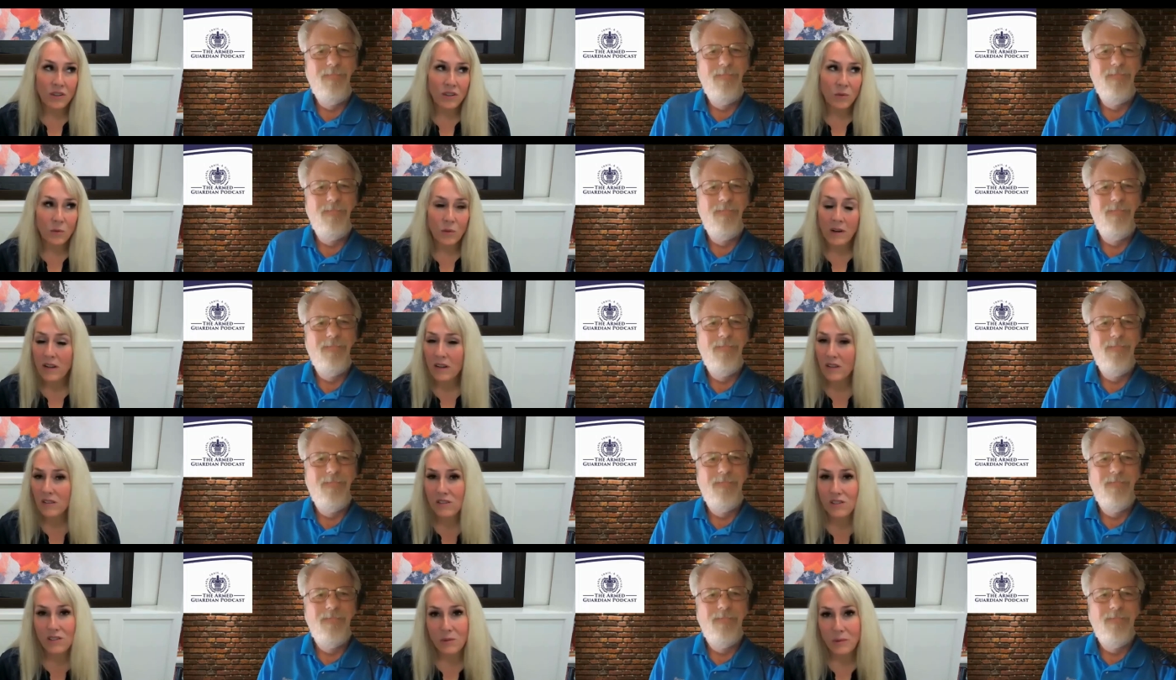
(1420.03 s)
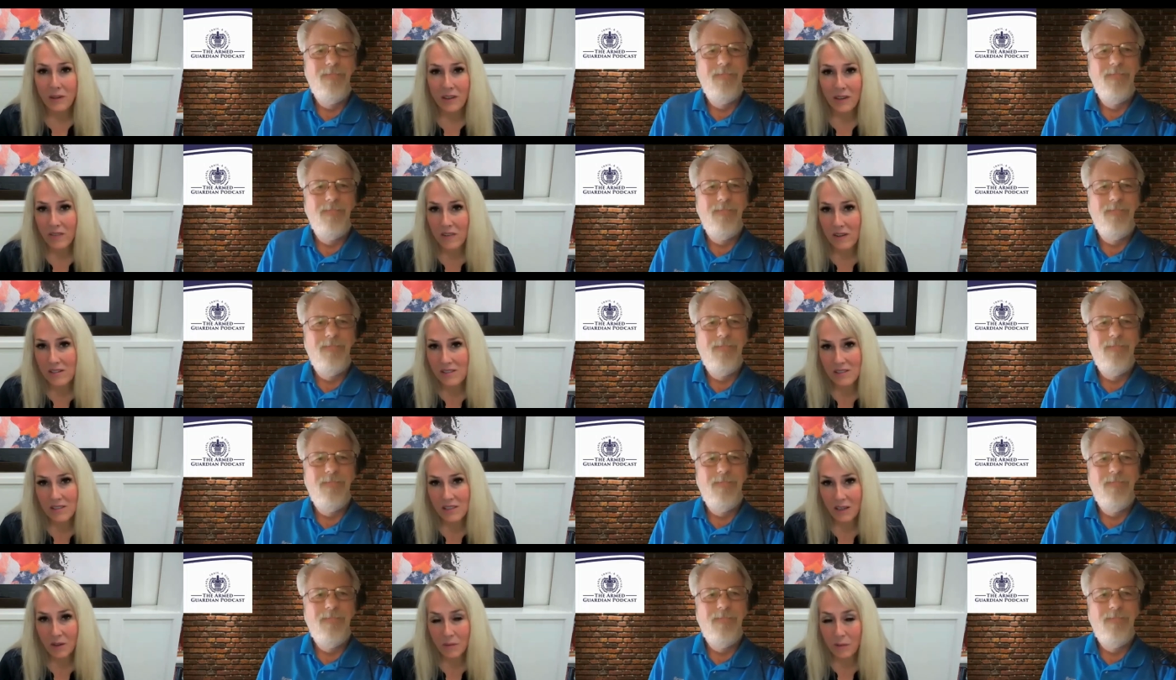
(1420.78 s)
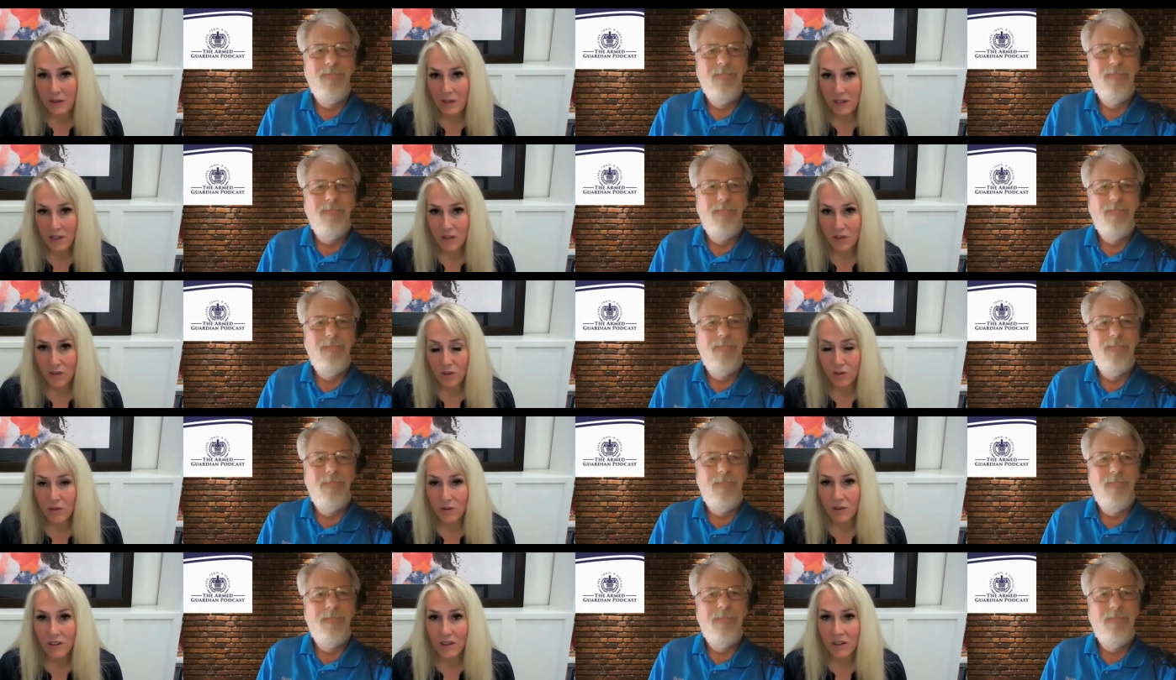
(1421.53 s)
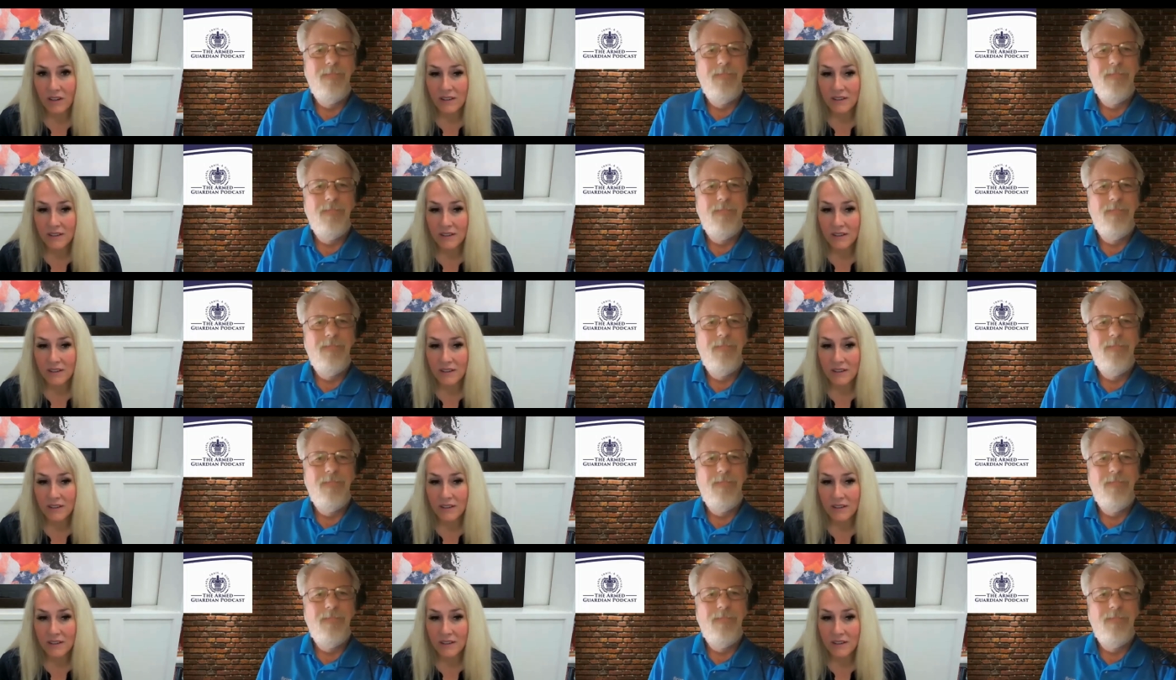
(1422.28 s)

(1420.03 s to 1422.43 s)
Speaker 1: one else doing events like we do.